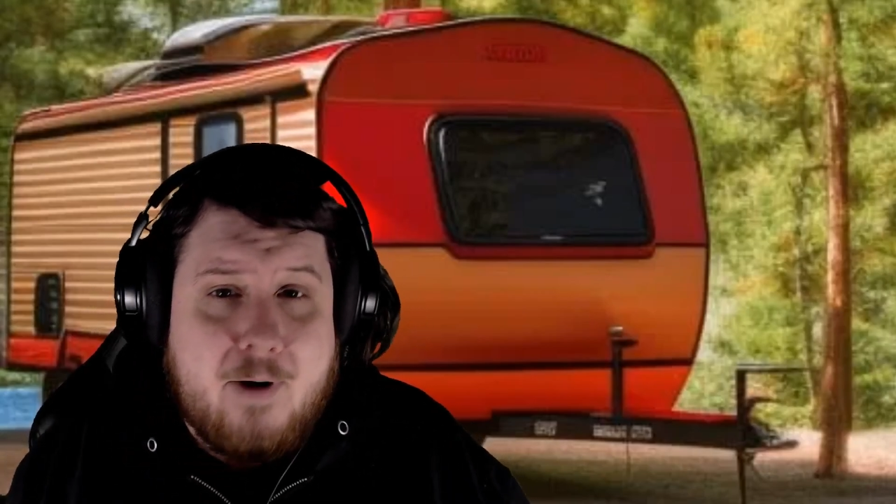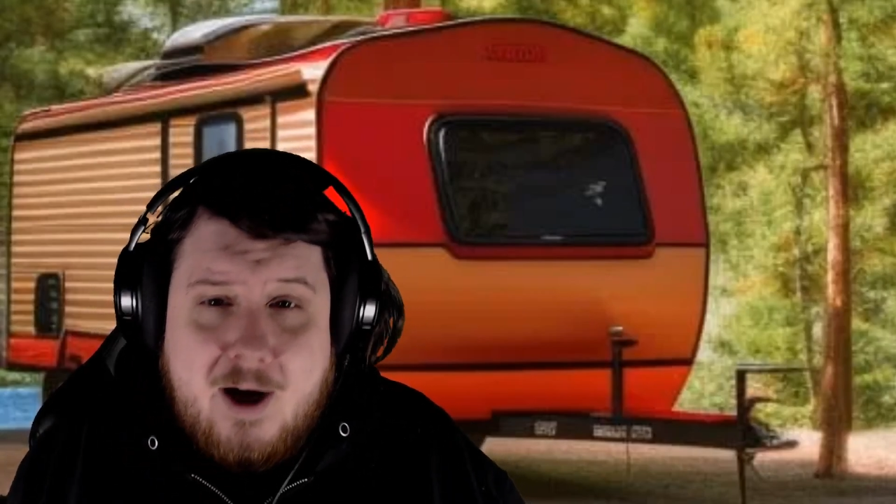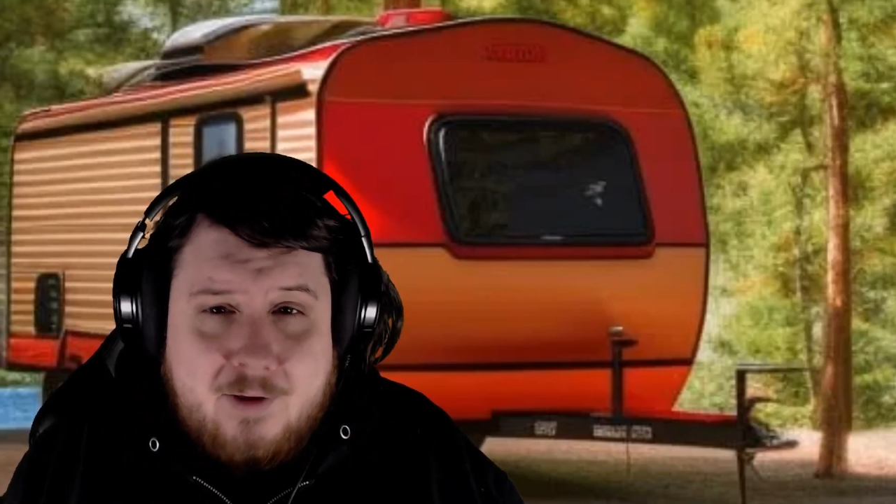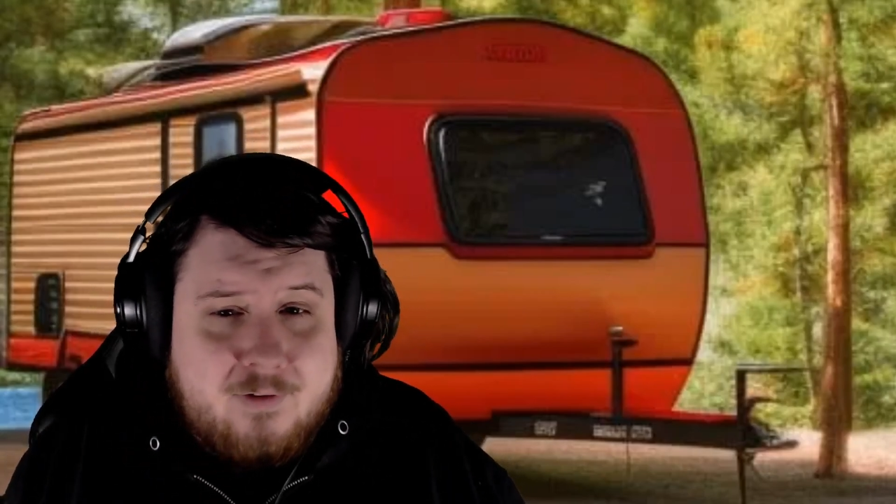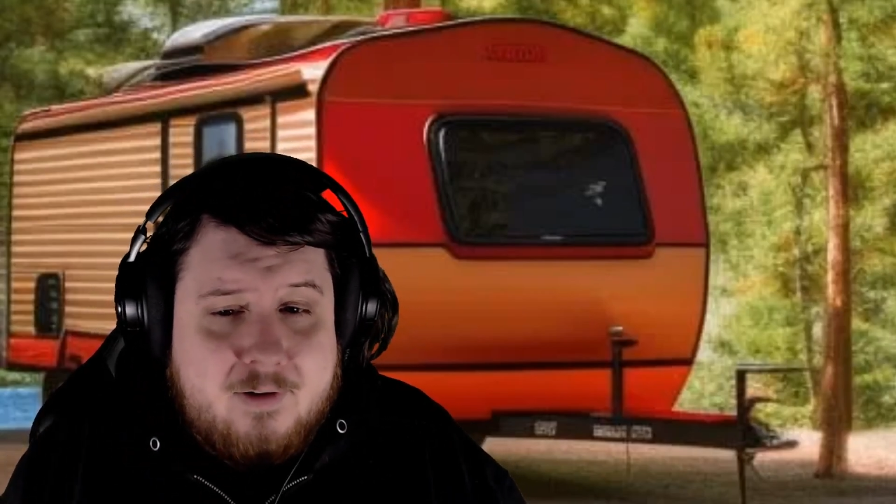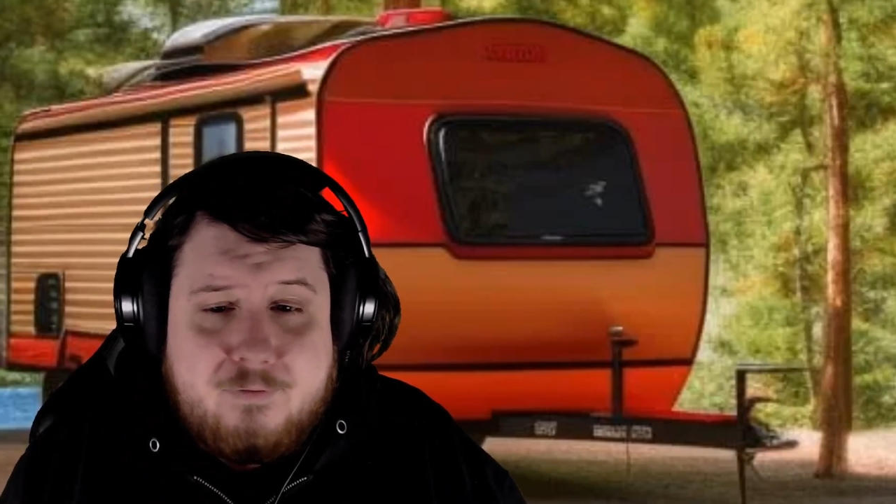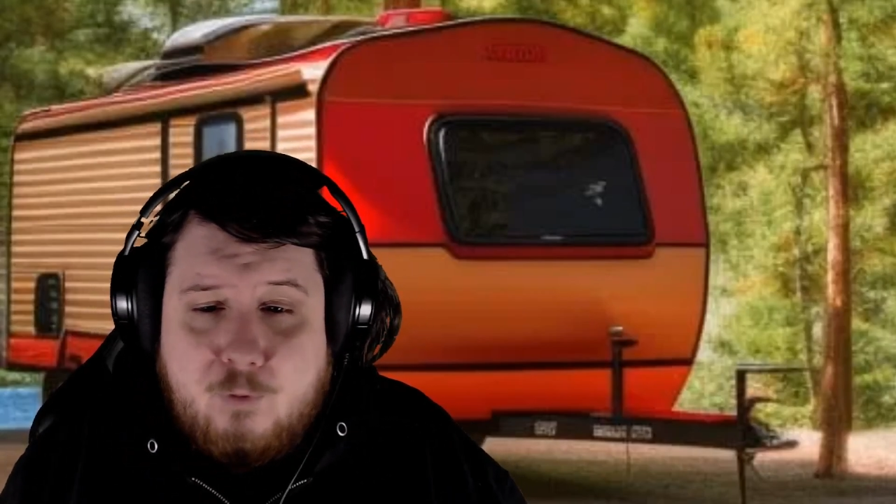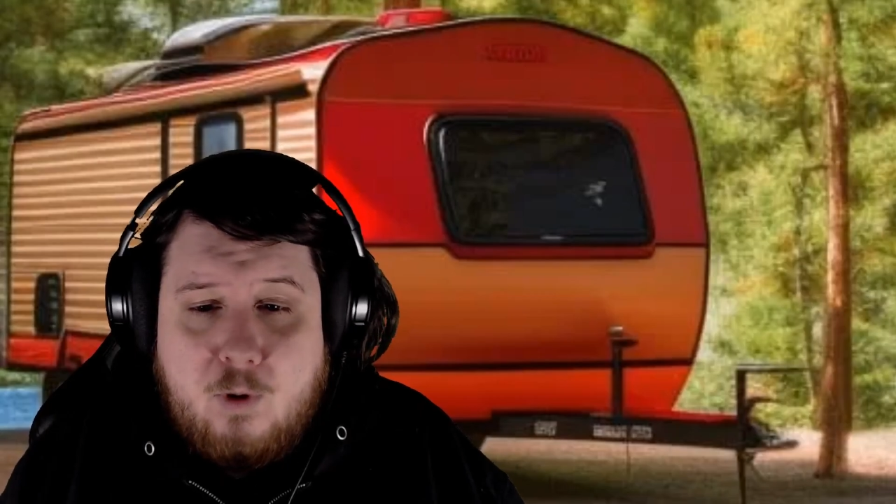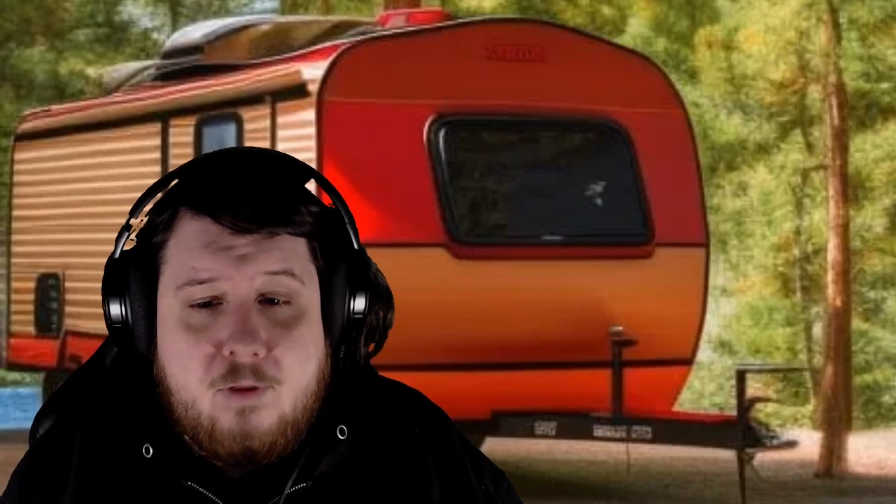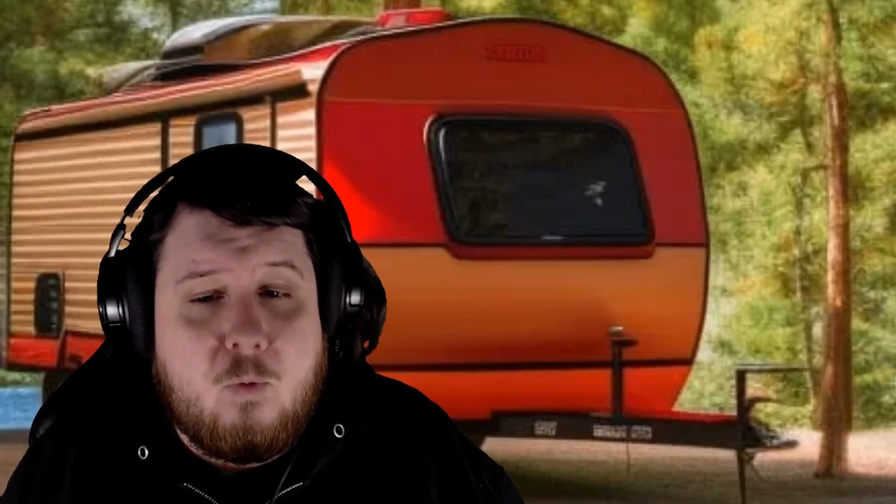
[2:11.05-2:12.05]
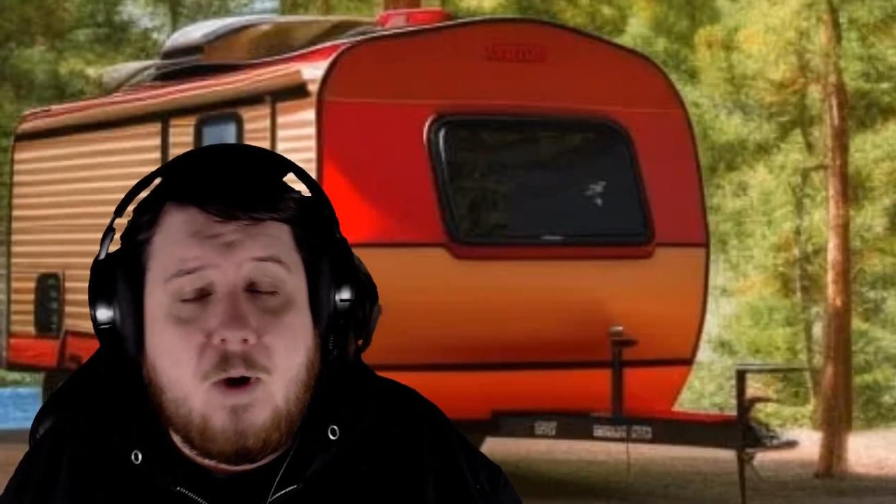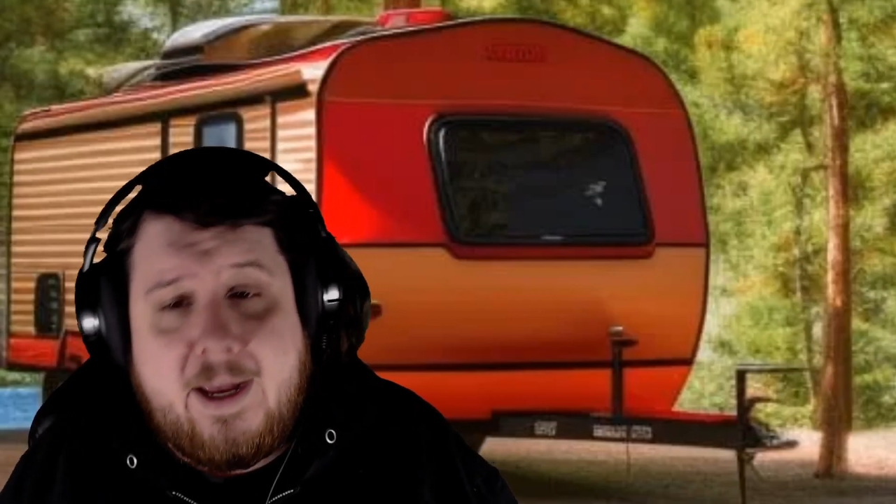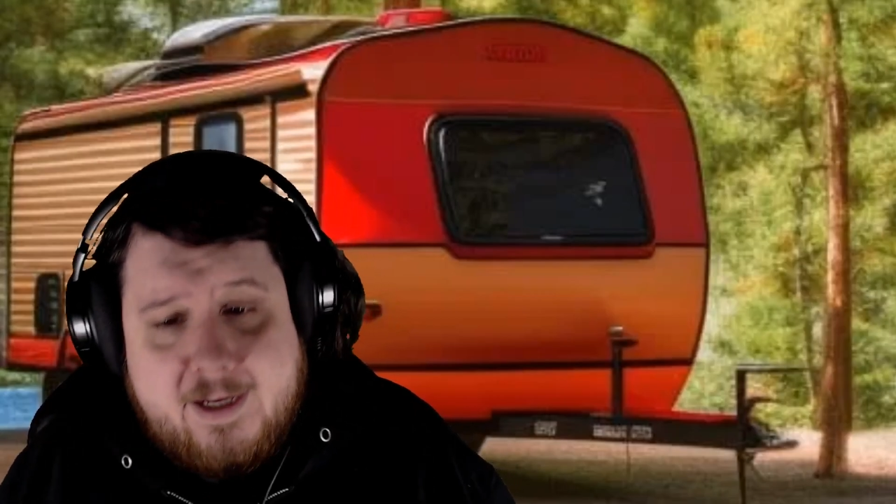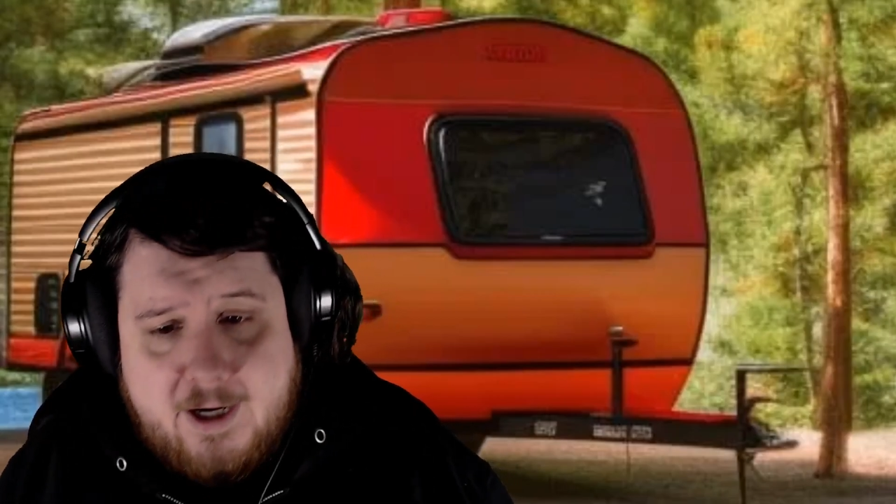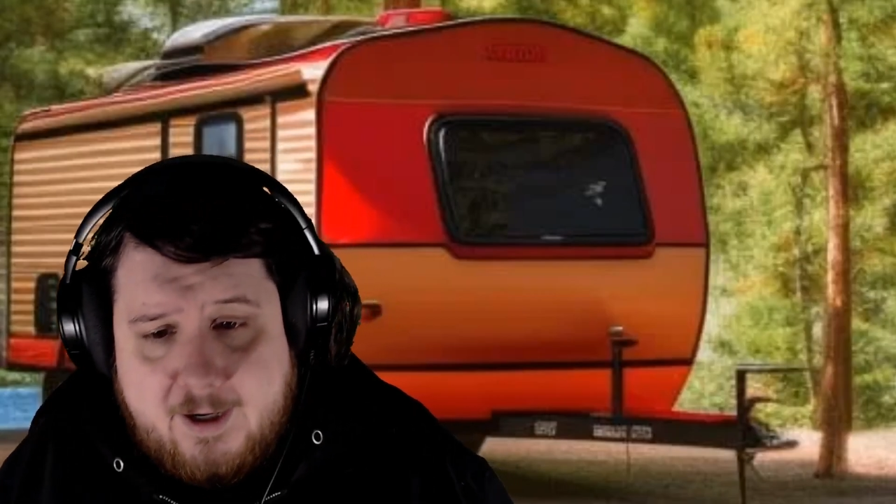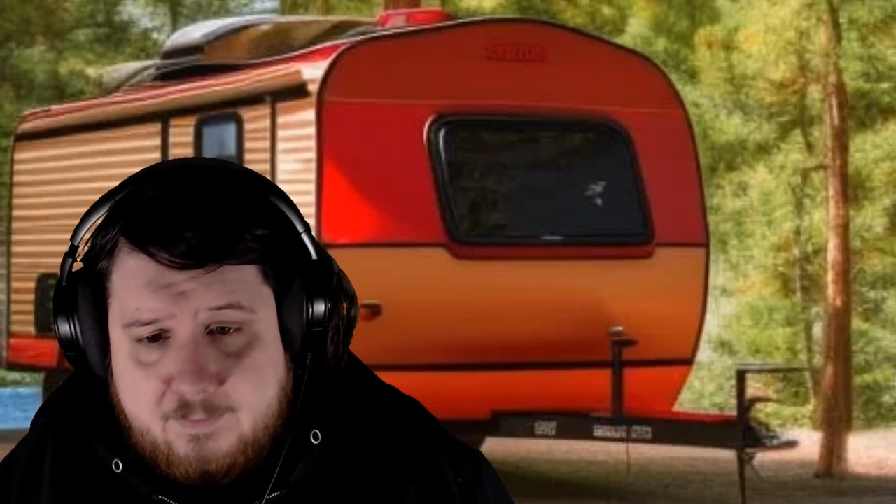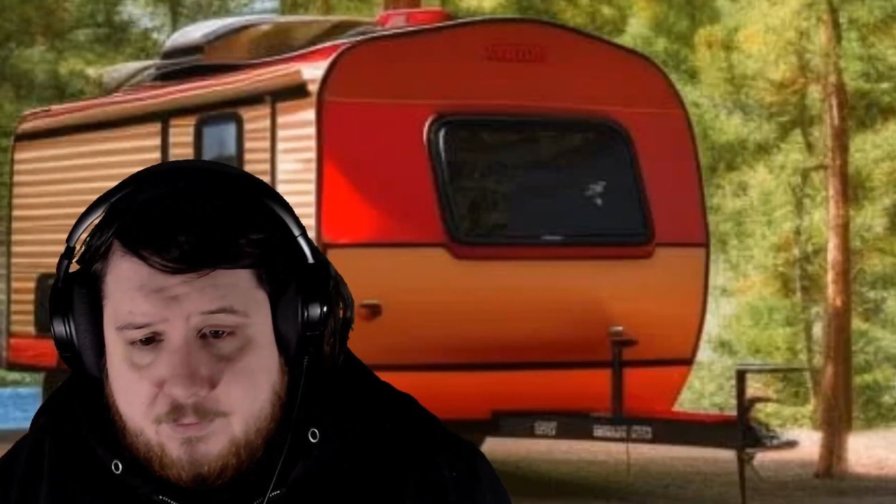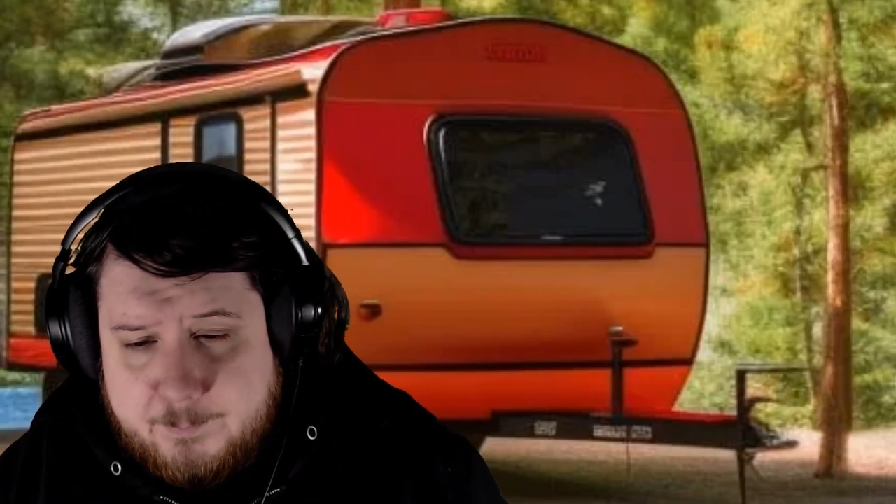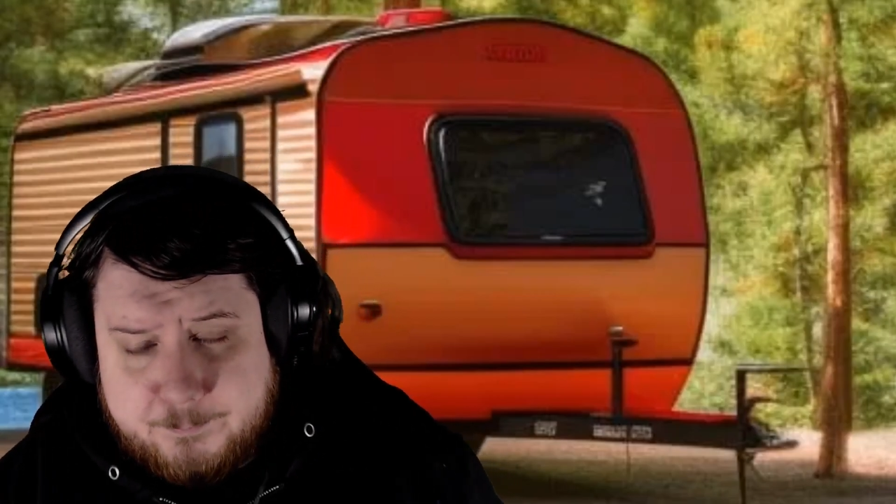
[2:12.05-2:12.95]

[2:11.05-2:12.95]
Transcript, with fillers: positive for the Wykoffs.